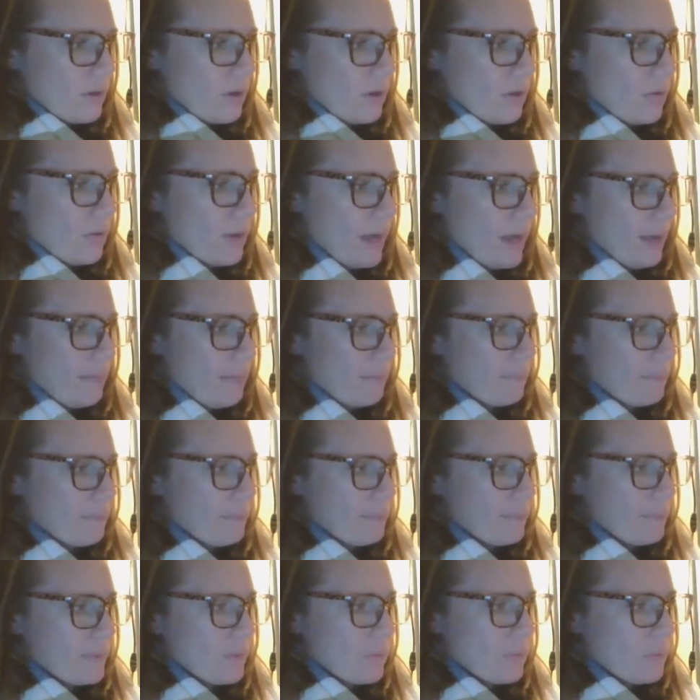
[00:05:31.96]
okay.
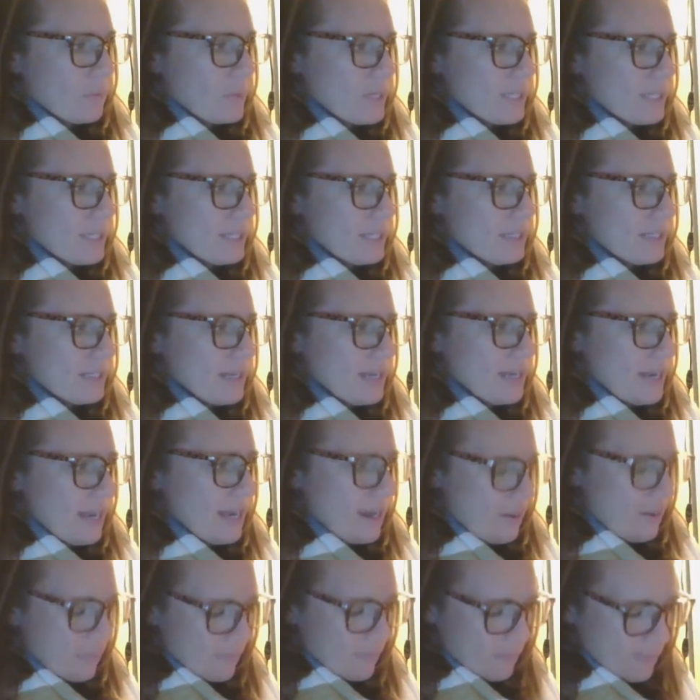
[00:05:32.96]
What does it say
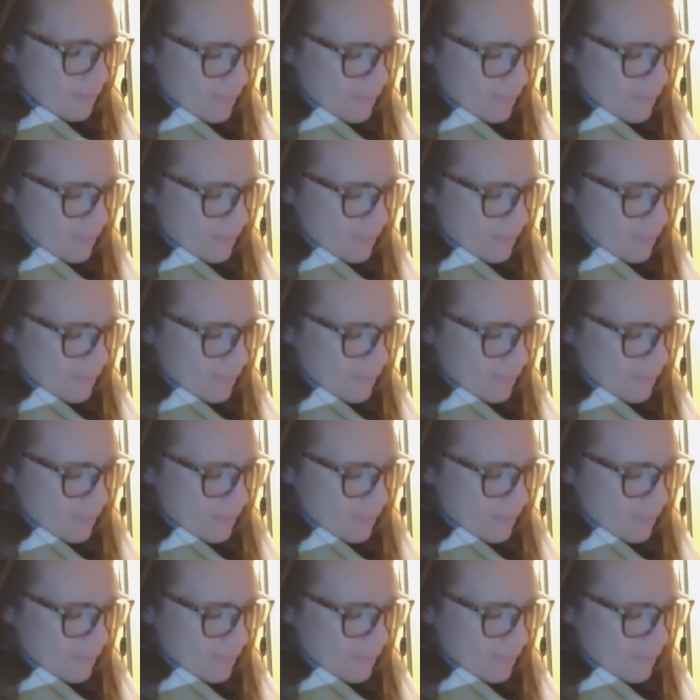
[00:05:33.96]
now?